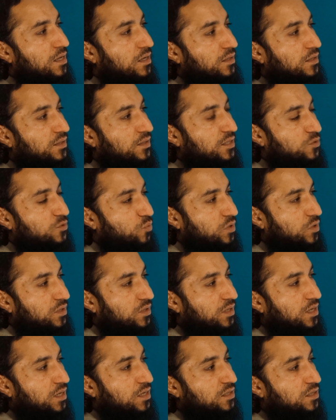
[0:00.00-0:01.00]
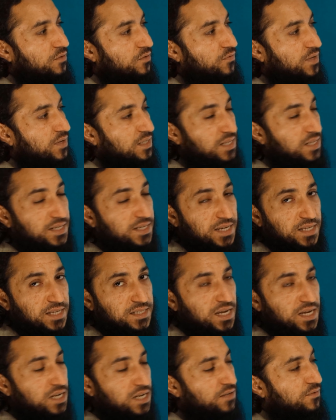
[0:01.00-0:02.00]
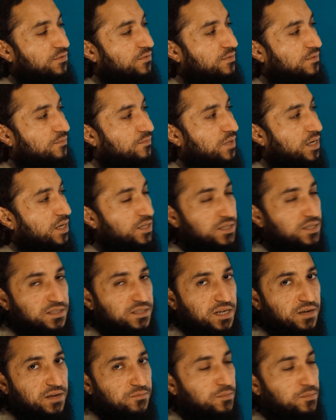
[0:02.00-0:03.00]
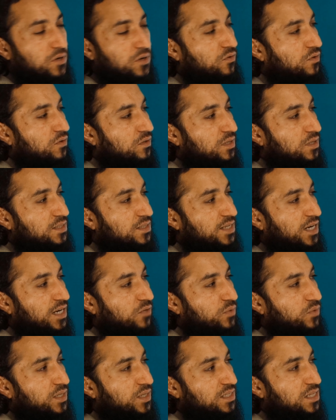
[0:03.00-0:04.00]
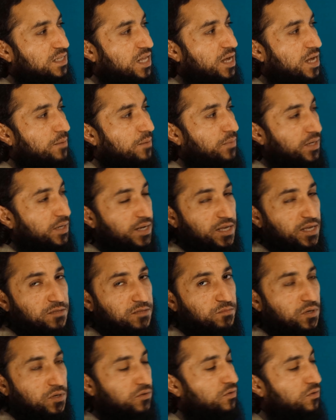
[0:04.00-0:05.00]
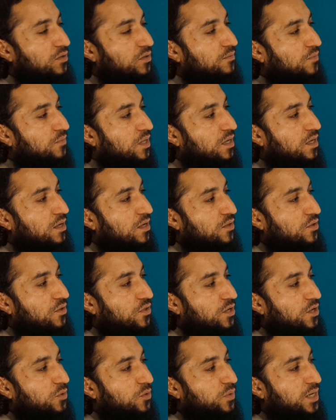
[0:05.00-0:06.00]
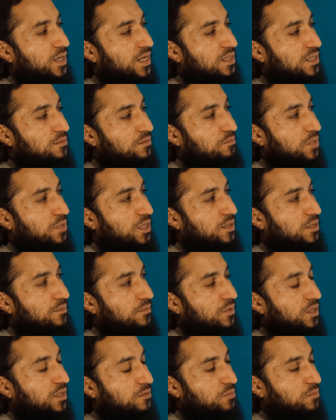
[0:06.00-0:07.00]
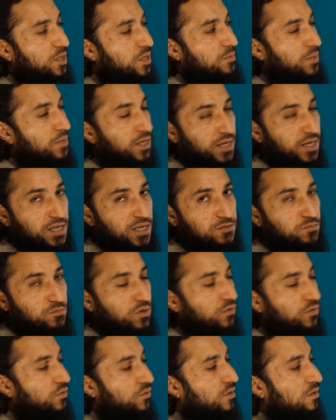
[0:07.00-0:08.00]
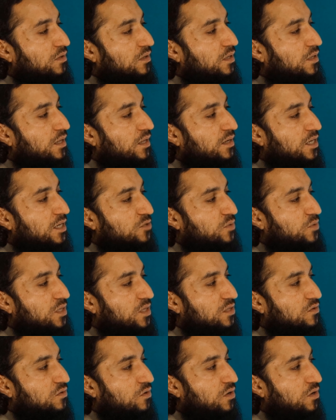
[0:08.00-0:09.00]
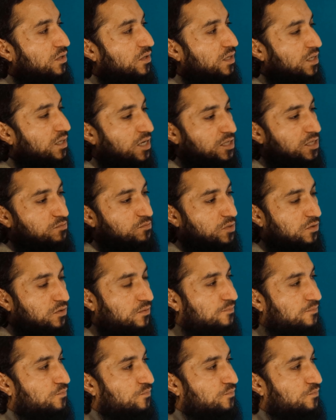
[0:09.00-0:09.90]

And this one, the first letter is alif. It doesn't have mad. The second one is lam. It has mad. The third one has mim. It has mad. The next one is sad. It has mad.